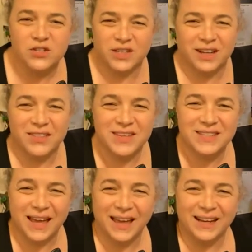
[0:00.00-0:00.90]
Gin on the
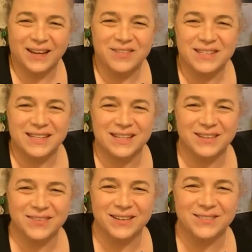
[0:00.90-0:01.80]
Tyne. Haven't
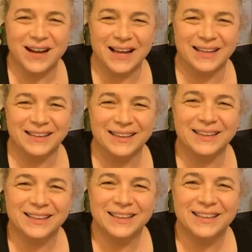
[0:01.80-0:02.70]
seen you in a
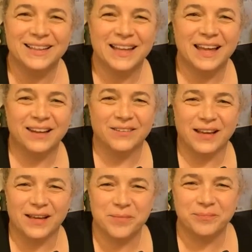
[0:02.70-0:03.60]
while. Hello,
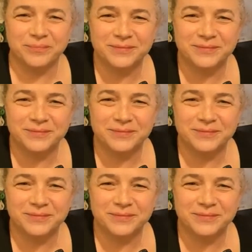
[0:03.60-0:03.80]
Em.